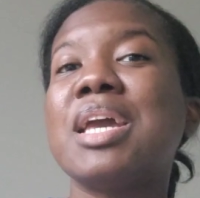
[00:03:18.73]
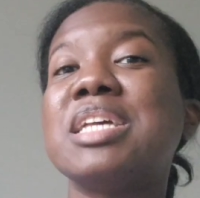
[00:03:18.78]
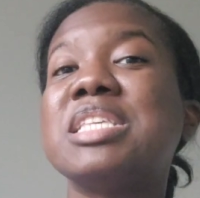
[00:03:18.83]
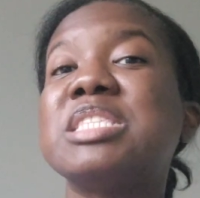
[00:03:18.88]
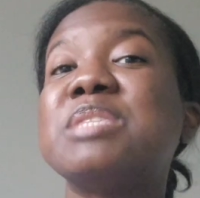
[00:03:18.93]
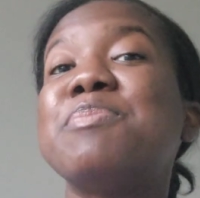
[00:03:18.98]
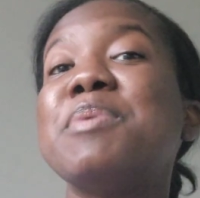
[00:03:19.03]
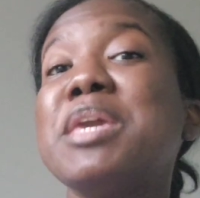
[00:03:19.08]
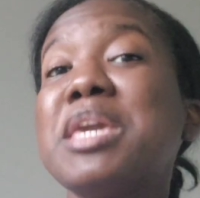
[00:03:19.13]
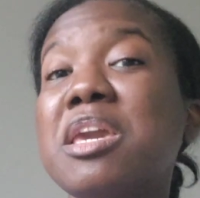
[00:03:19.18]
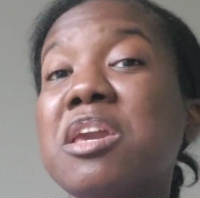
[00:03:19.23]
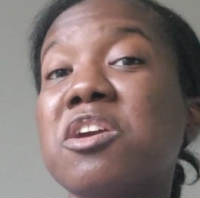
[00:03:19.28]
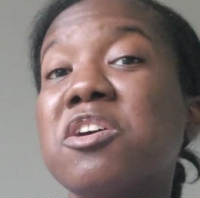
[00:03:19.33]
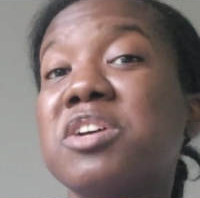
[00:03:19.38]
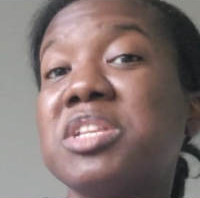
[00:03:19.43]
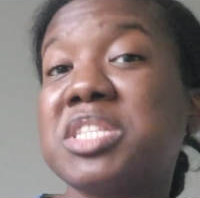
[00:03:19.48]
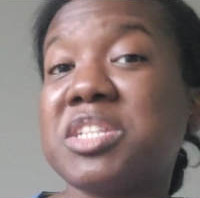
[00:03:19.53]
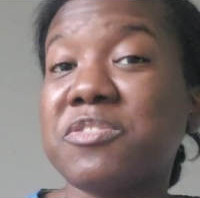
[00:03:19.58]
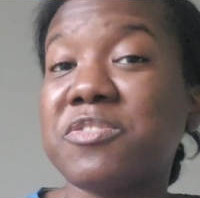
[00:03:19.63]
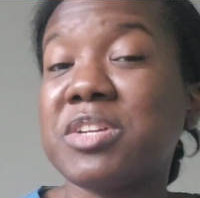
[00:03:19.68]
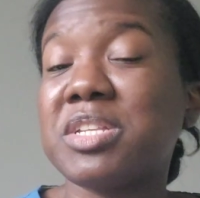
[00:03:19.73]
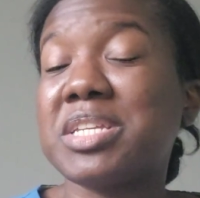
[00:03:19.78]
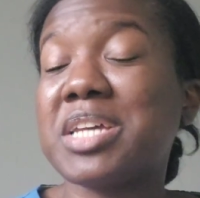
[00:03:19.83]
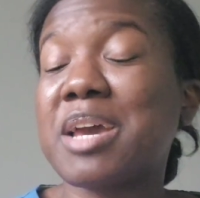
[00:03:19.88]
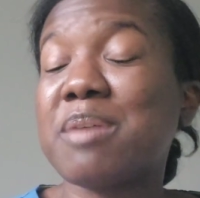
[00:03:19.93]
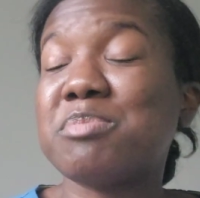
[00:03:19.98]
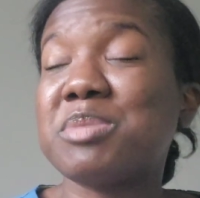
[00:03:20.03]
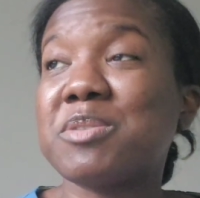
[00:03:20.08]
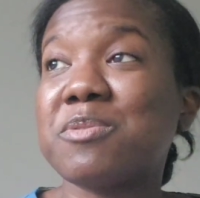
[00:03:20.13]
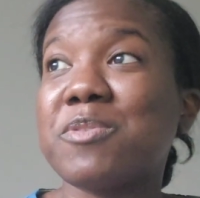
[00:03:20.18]
And speaking on different
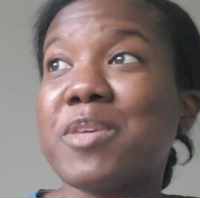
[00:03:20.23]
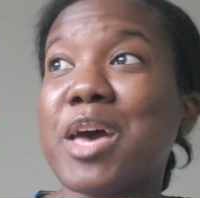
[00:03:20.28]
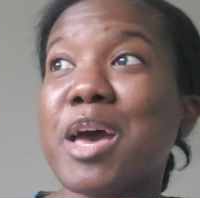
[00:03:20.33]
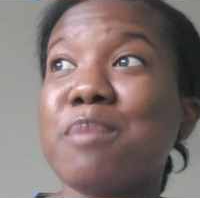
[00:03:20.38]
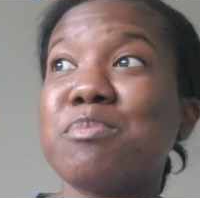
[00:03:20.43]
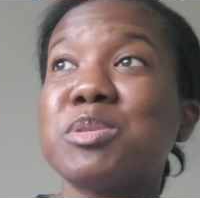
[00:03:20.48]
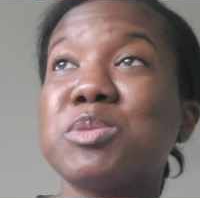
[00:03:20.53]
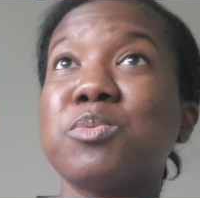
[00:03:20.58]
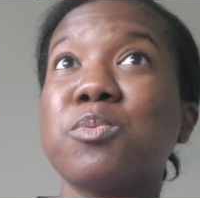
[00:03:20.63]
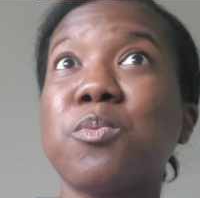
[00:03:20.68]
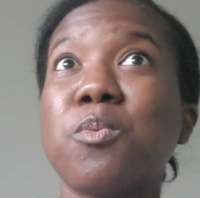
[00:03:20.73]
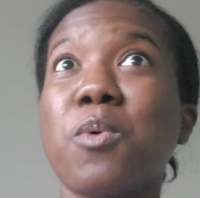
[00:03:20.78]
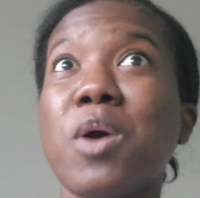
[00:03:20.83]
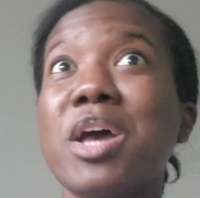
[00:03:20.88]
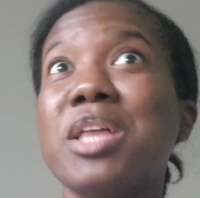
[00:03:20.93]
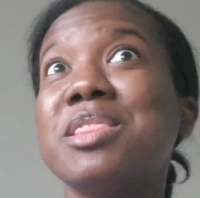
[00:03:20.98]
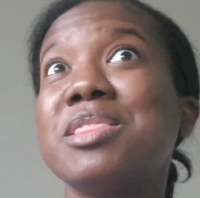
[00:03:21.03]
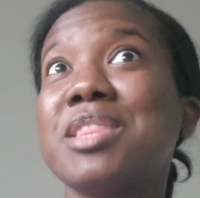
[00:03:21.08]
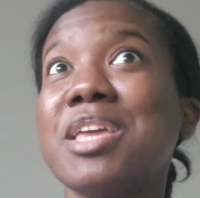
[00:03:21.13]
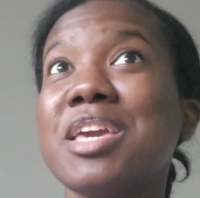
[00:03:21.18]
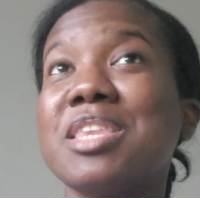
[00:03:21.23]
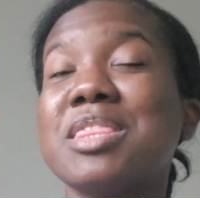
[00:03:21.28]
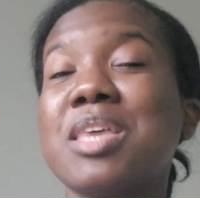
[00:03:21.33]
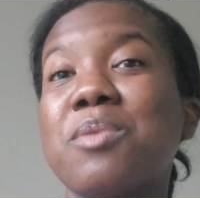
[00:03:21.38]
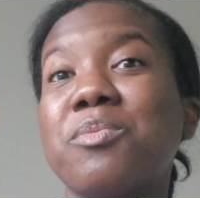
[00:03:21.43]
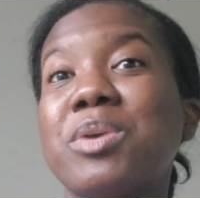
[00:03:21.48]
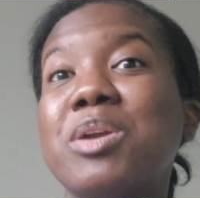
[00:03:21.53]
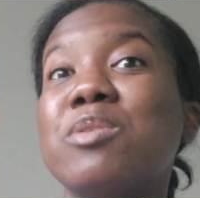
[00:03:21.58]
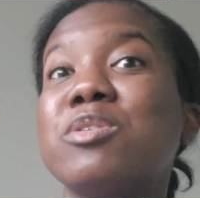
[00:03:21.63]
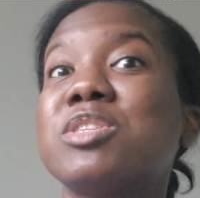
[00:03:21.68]
types of labs, one thing
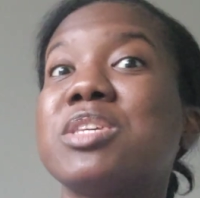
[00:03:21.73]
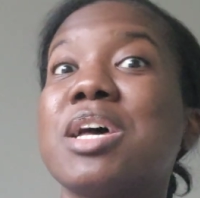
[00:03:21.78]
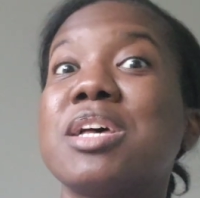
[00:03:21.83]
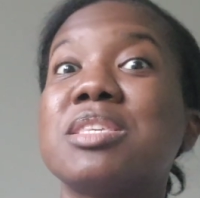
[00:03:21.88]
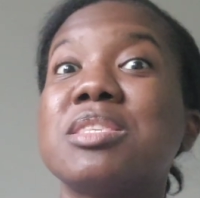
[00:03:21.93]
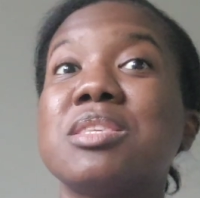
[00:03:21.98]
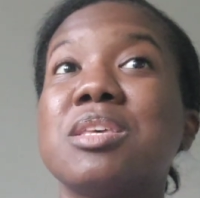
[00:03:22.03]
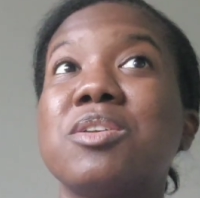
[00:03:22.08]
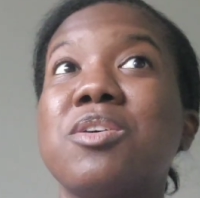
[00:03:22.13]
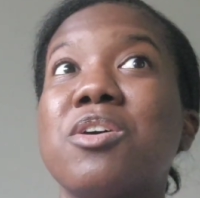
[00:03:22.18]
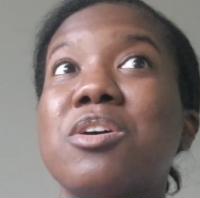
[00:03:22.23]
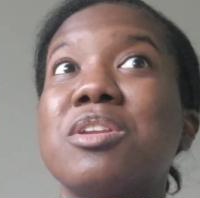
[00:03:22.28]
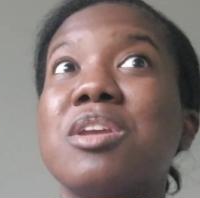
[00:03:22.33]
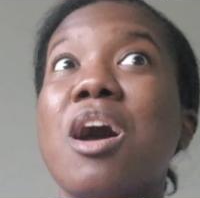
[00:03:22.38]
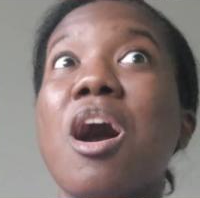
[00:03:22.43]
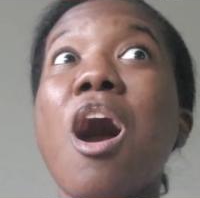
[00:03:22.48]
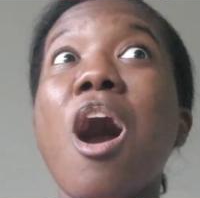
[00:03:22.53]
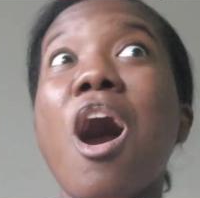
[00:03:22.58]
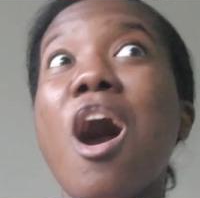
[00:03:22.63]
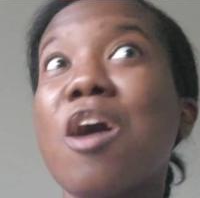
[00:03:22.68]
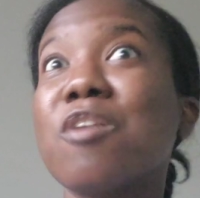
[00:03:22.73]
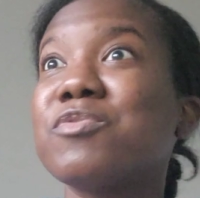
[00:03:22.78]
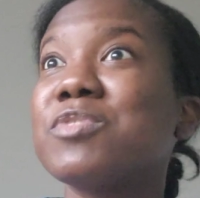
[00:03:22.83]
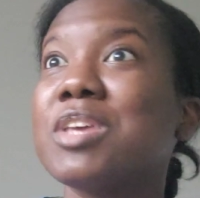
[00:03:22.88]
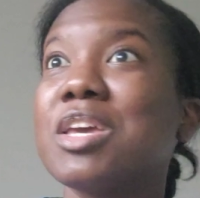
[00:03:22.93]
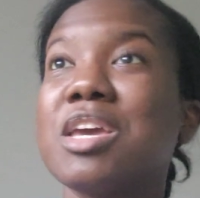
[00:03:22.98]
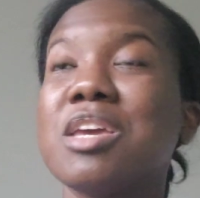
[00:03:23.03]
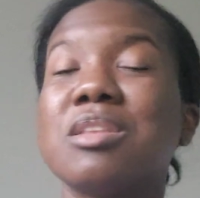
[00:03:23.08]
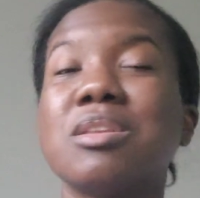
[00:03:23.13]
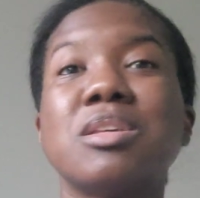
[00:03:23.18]
that we were tested on
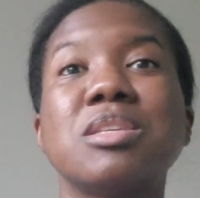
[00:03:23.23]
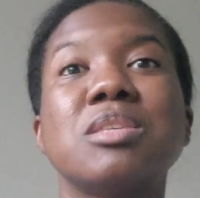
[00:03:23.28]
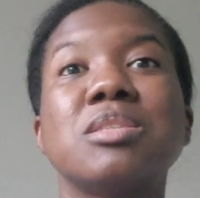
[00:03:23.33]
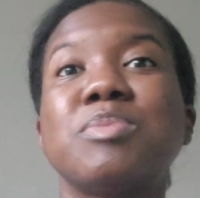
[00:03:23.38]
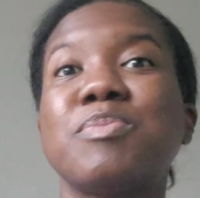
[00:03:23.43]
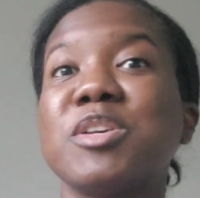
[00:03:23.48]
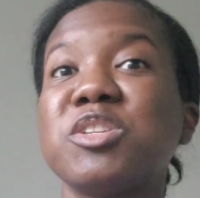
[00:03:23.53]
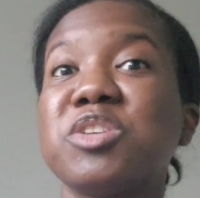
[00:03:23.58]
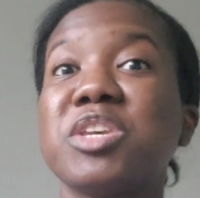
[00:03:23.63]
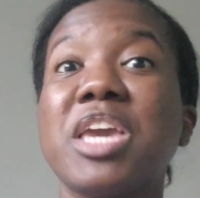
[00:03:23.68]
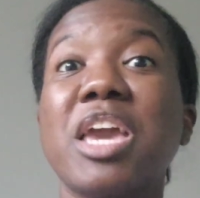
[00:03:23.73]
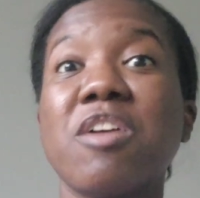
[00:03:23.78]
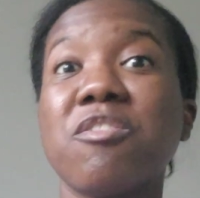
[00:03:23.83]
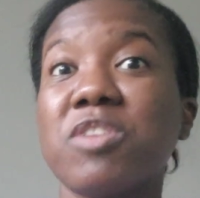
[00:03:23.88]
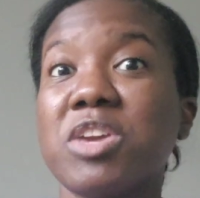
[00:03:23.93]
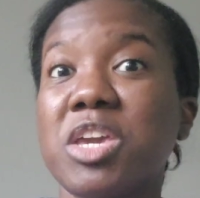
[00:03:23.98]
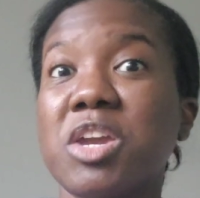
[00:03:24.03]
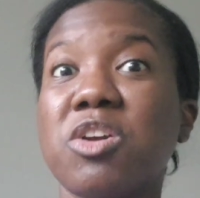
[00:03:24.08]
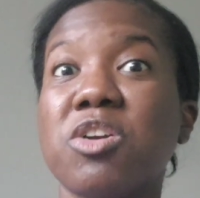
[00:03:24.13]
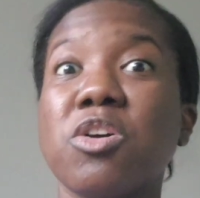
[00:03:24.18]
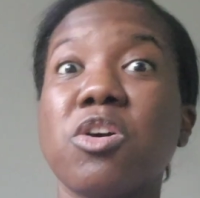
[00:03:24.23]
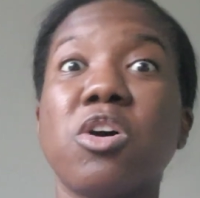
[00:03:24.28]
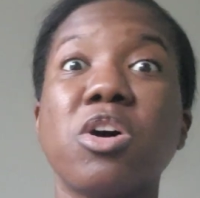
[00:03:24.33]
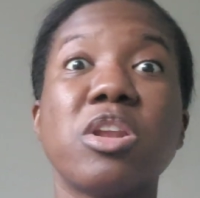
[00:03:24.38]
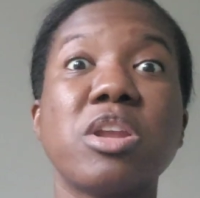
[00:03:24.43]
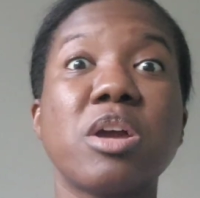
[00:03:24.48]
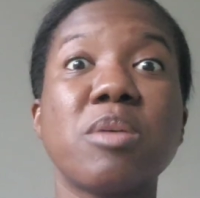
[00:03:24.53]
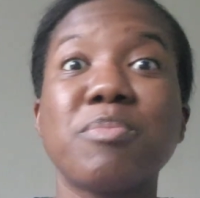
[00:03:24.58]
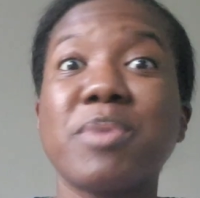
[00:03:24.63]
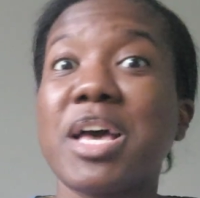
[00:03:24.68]
often, especially every year
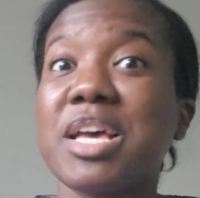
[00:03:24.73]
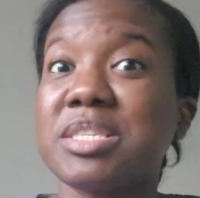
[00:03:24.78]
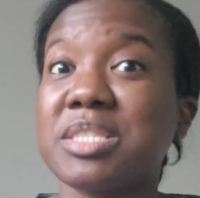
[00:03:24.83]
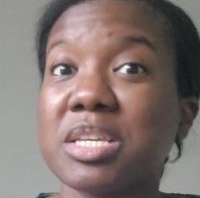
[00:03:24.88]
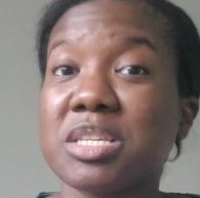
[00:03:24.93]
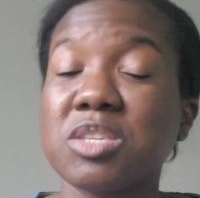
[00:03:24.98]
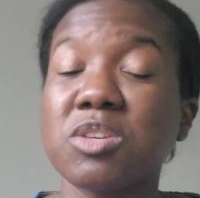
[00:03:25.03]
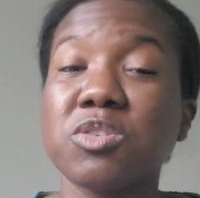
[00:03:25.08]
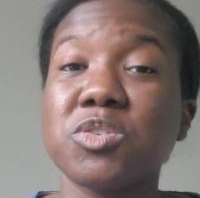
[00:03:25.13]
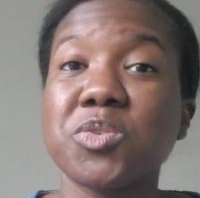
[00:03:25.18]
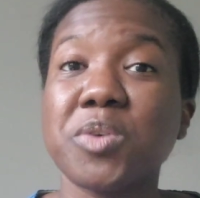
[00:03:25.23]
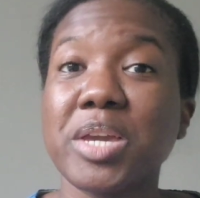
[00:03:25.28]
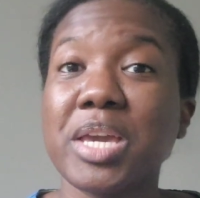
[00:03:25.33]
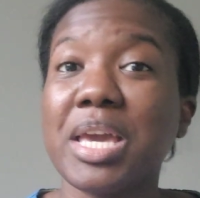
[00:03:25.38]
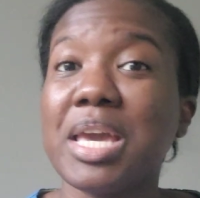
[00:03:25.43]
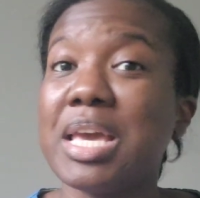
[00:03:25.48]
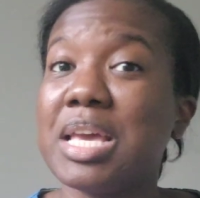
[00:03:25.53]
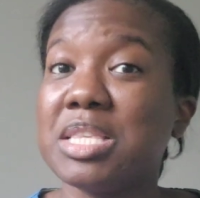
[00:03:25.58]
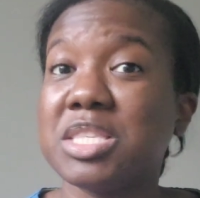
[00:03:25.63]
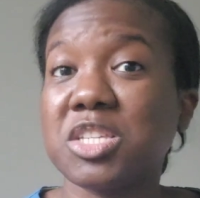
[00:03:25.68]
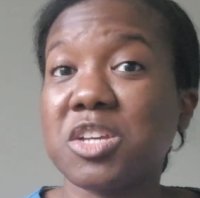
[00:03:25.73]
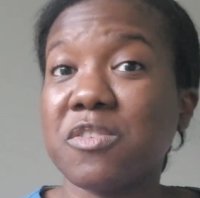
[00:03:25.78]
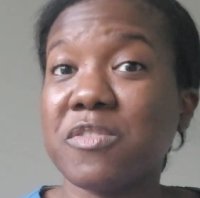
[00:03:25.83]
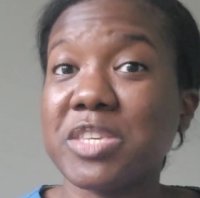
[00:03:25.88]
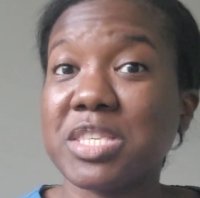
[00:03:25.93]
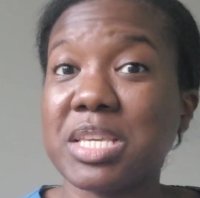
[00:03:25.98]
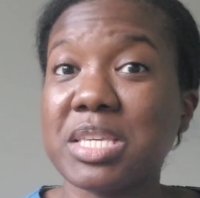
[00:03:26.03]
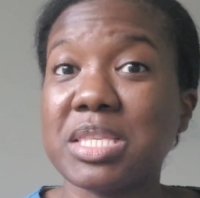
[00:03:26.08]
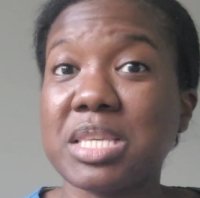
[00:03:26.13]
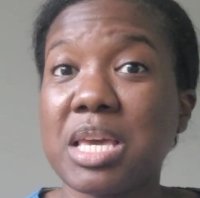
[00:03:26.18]
on our plastic surgery
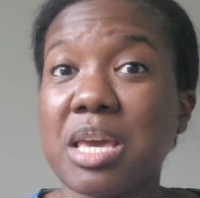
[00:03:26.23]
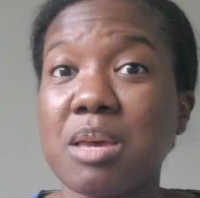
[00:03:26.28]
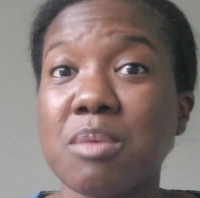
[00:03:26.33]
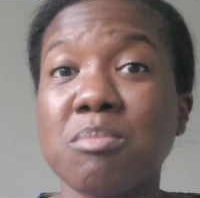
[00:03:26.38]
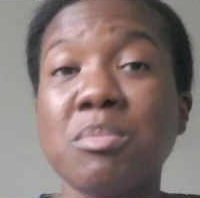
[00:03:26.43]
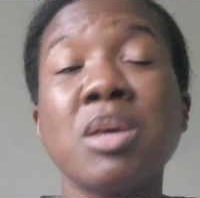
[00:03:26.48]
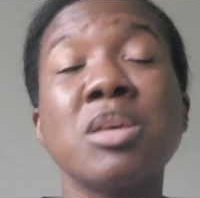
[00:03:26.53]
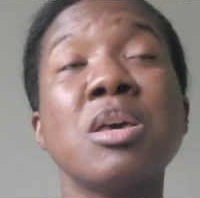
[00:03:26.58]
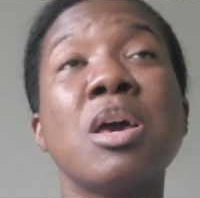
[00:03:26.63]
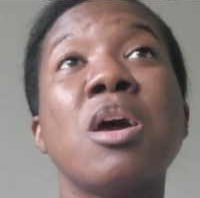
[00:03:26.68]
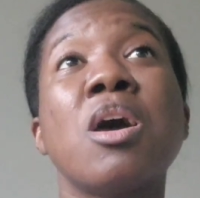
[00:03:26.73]
in-service exam,